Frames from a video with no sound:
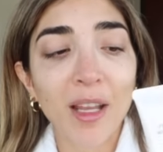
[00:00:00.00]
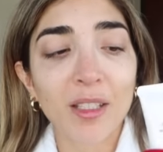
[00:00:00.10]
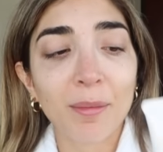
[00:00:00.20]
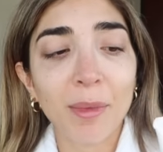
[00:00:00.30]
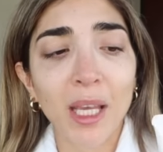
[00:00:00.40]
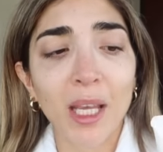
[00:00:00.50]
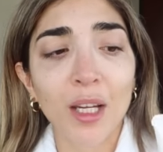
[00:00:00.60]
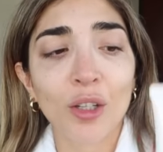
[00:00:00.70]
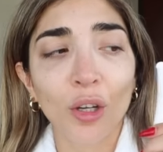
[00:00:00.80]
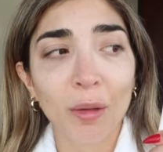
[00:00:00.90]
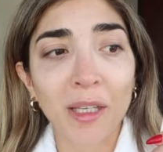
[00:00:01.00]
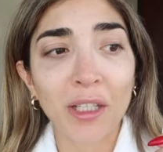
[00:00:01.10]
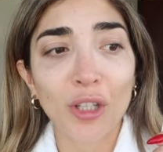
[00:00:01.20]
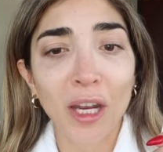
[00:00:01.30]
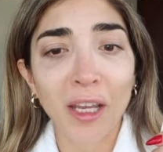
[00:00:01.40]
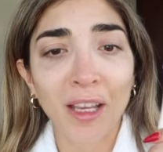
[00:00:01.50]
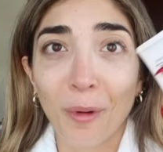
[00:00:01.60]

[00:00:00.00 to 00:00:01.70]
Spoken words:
And to me, non-comedogenic,